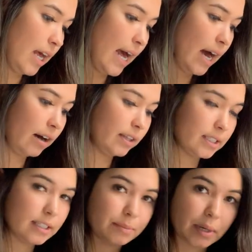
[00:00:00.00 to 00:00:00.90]
how
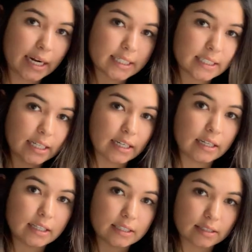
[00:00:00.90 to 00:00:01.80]
this apraxia
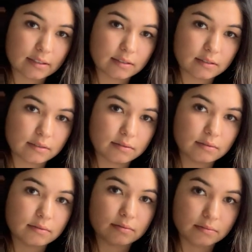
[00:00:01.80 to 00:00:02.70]
is,
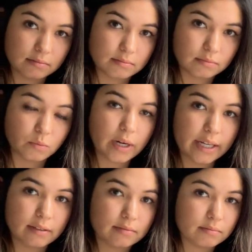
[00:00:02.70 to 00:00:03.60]

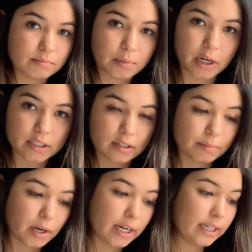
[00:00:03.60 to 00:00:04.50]
what parts of the
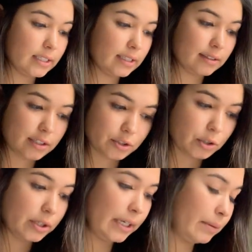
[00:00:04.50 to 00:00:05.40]
bodies it's
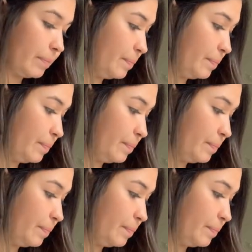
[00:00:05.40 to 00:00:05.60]
controlling.